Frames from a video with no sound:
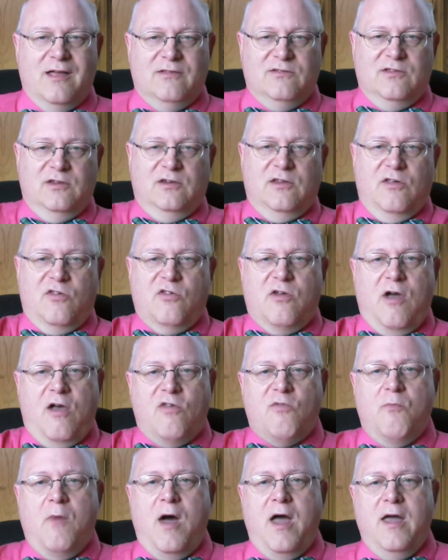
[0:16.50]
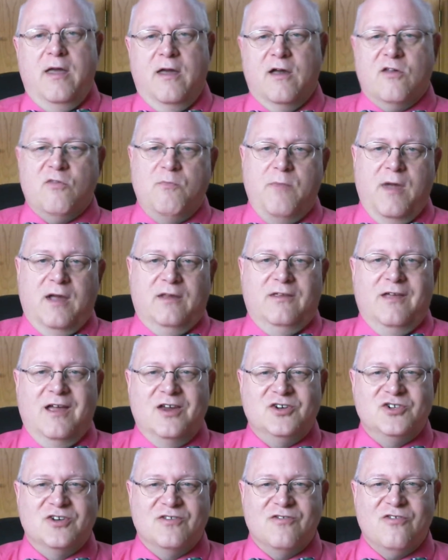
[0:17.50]
to discuss my
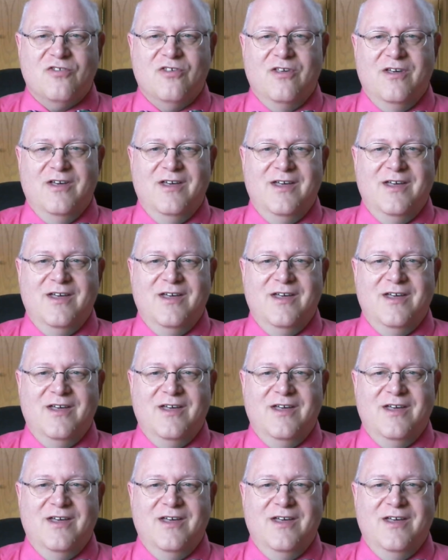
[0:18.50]
expectations,